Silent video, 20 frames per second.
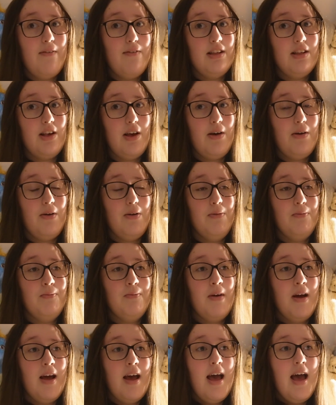of his own.
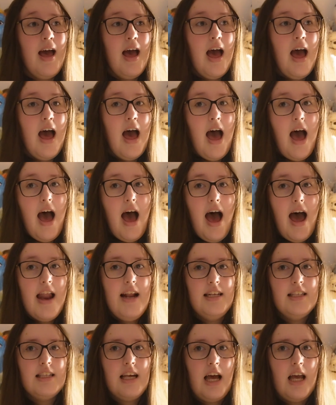And
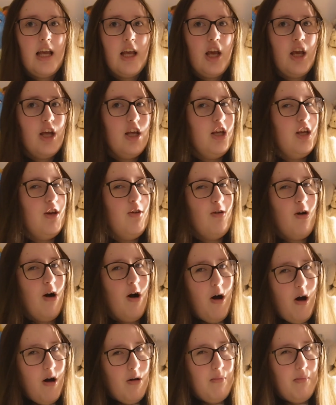he's like, you
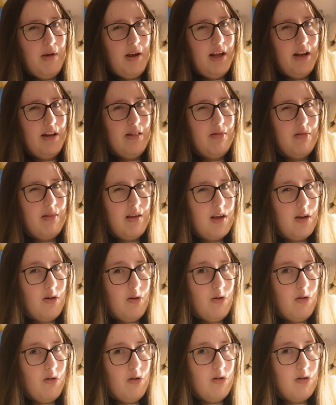can't mean that
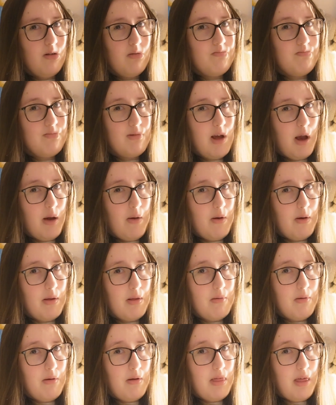you're
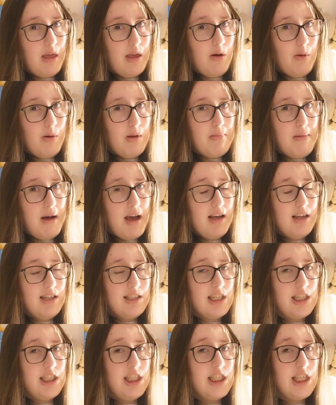with Miles.
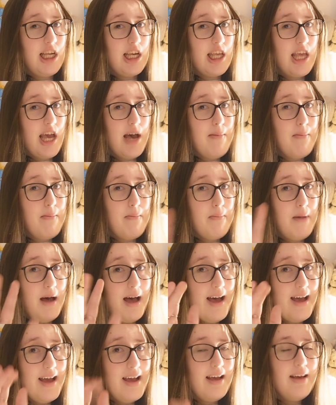And she's like, yep, bye.